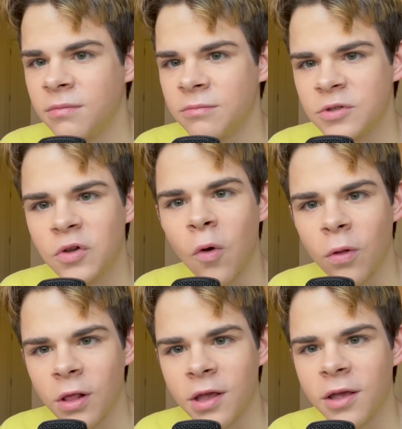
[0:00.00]

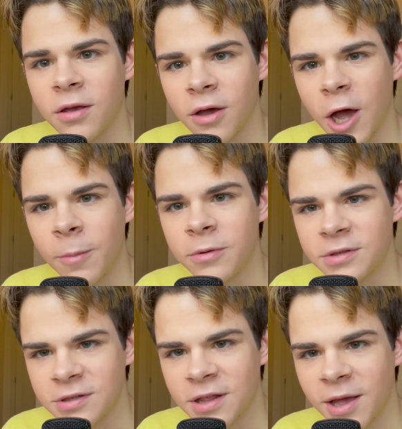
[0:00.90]
solely up
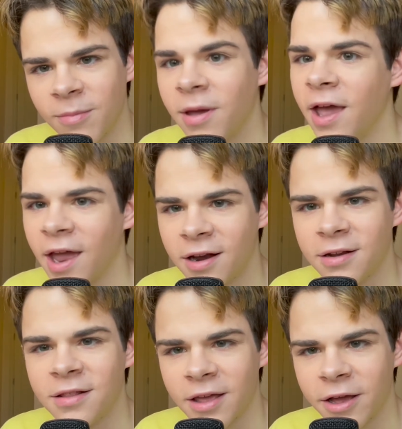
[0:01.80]
to them and
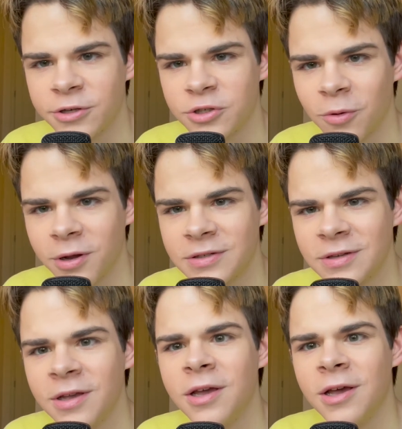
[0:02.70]
their choice.
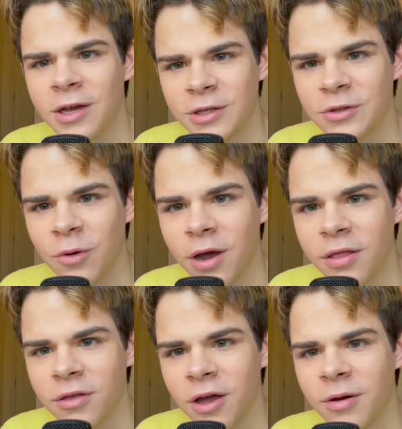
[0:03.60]
So I
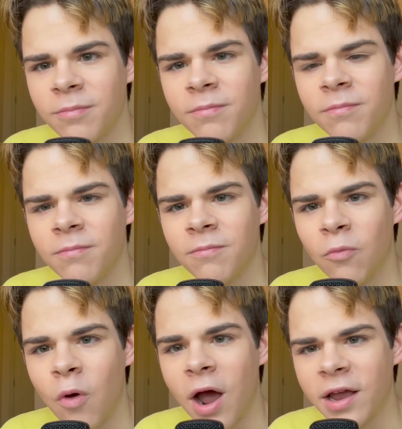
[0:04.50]
thought,
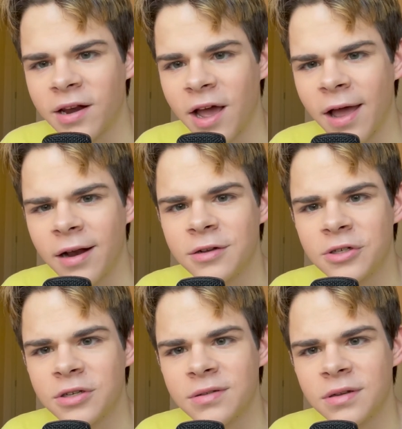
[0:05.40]
why not
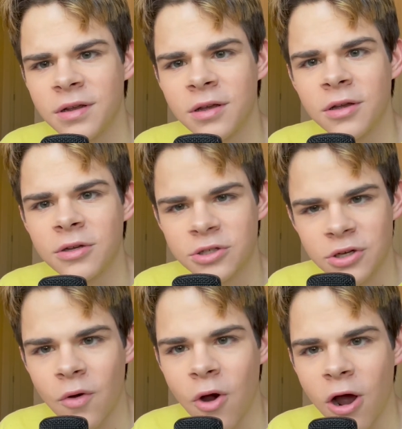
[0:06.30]
just
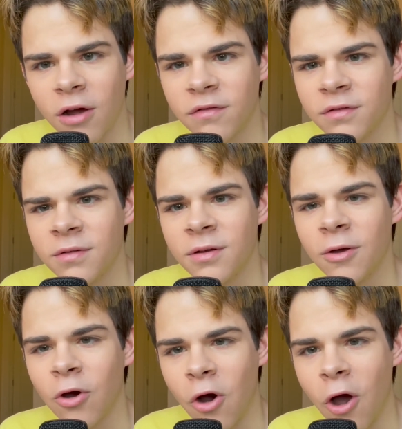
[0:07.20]
show off
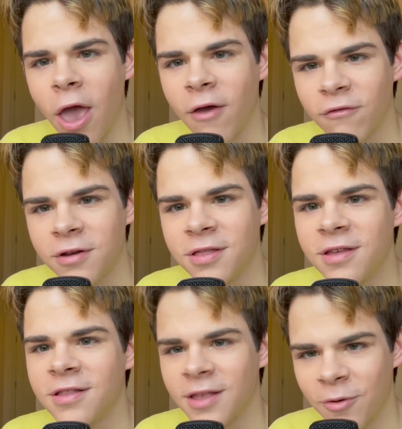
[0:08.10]

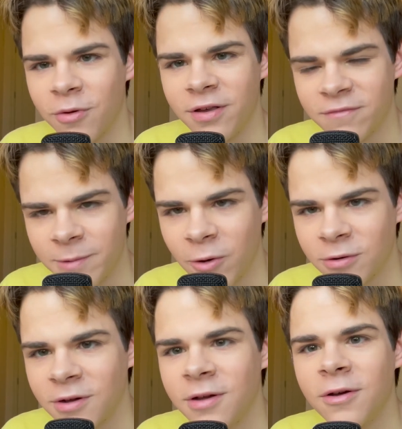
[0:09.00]
everything that we've
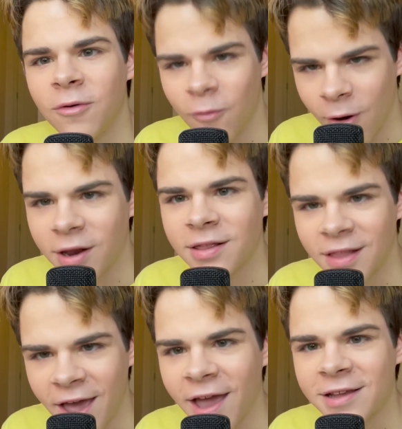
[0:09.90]
built one
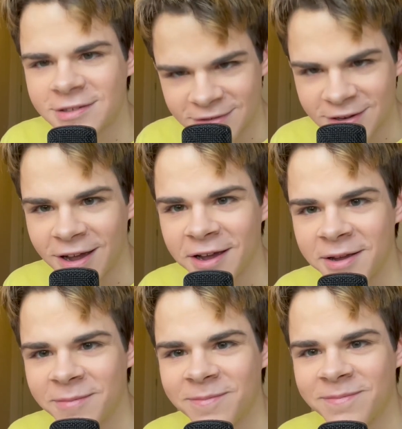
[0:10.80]
last
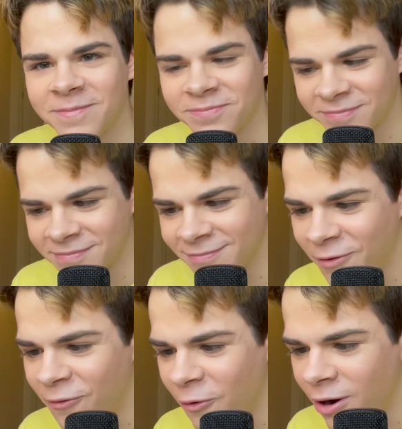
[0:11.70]
time
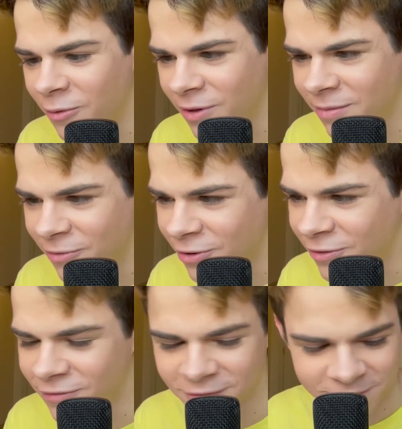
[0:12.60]
before we
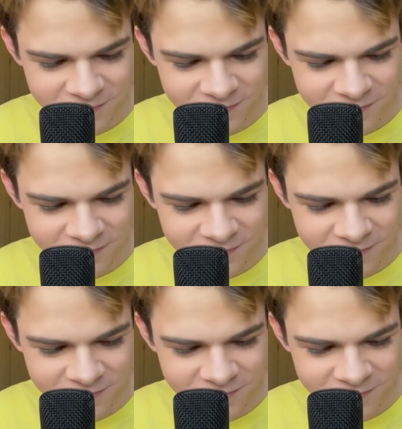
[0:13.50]
move.